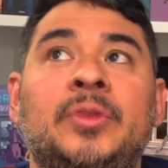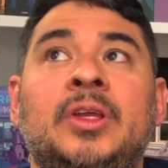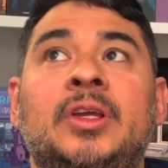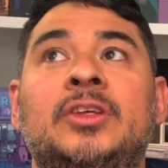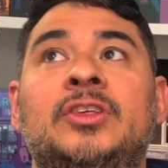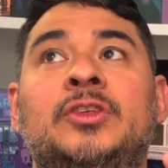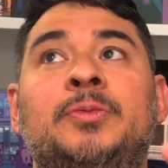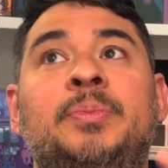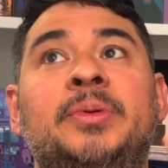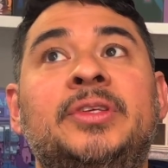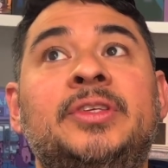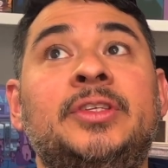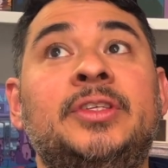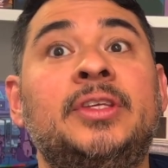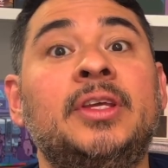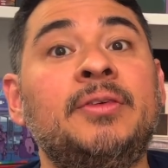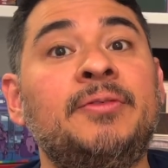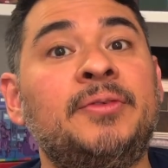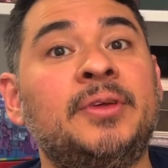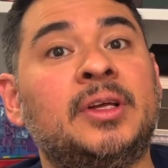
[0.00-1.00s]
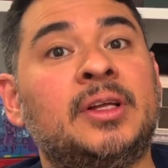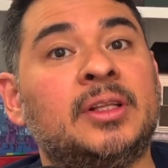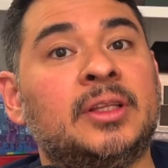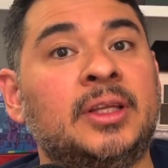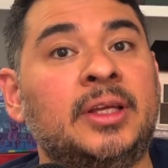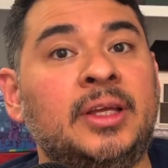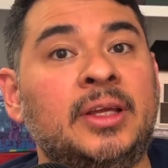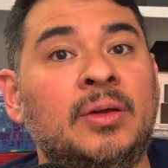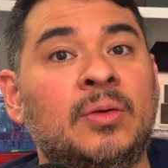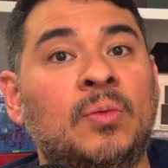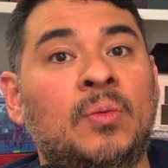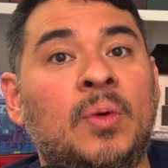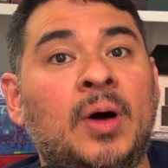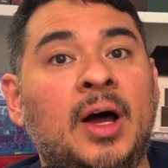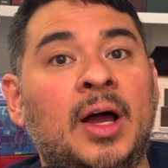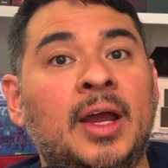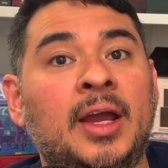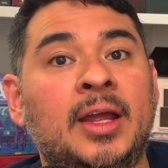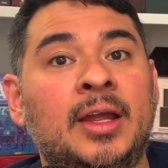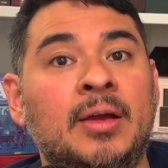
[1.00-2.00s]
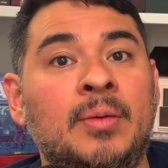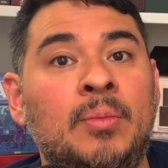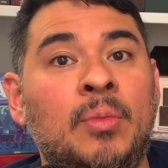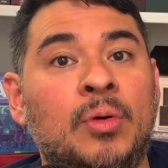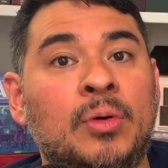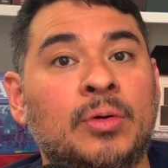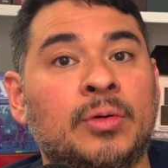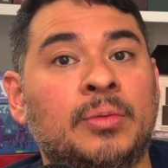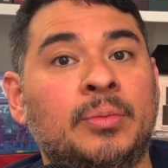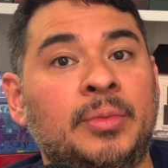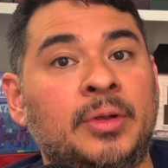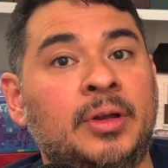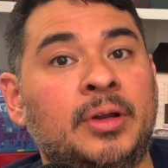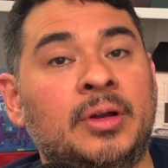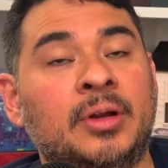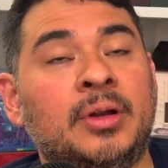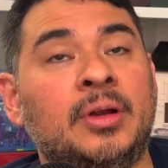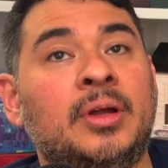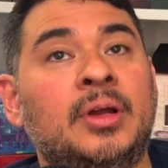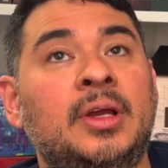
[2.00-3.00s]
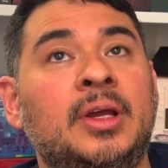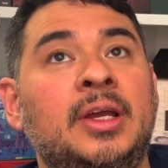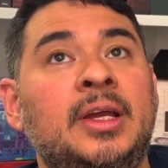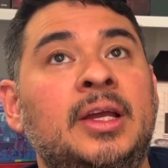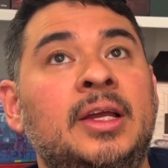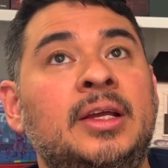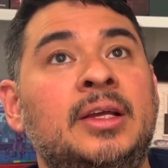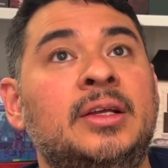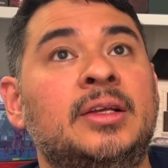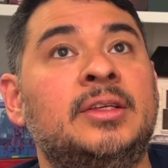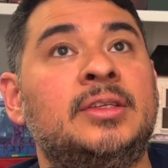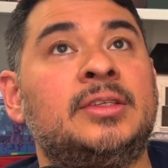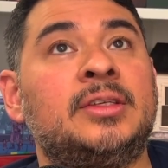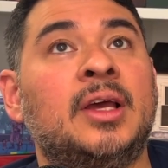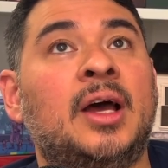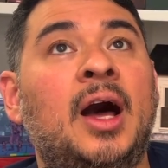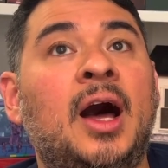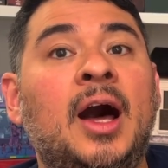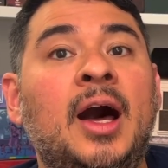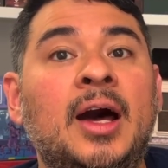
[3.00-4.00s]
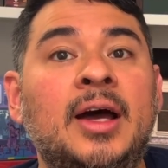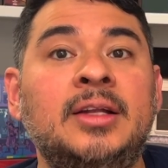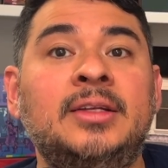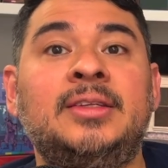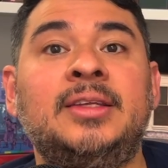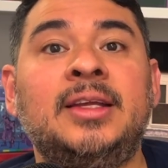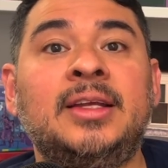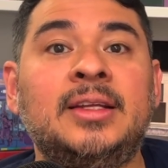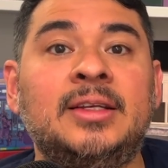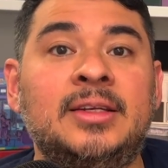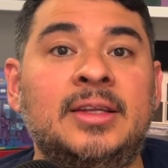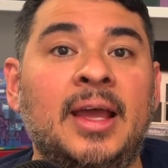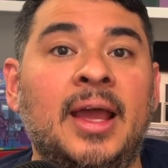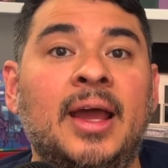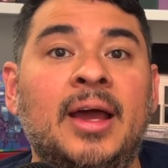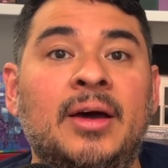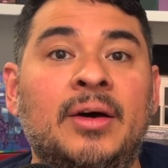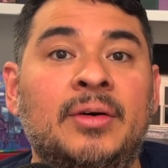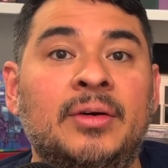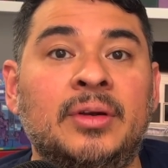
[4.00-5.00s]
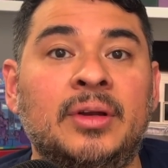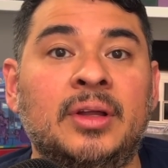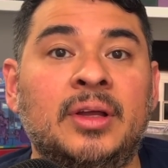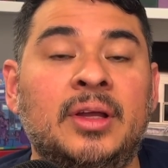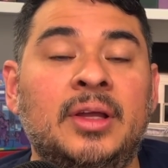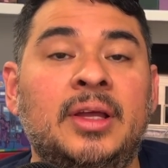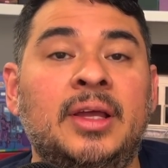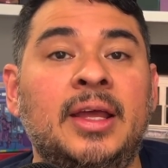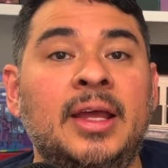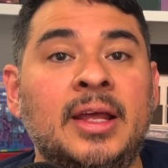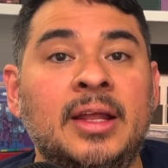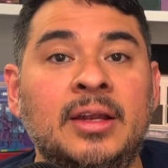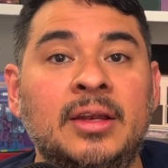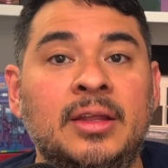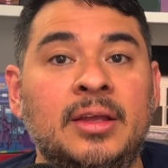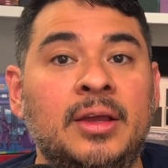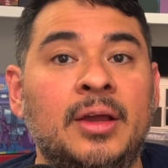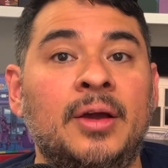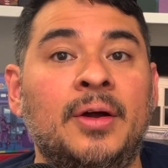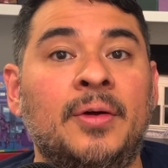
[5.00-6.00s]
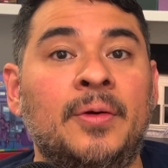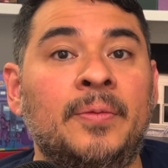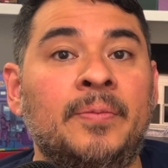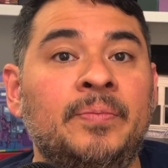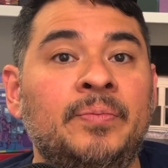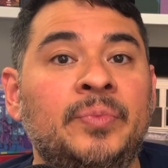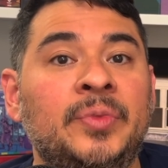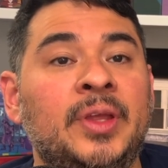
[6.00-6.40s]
specifically why Mortimer is hunting down Indio,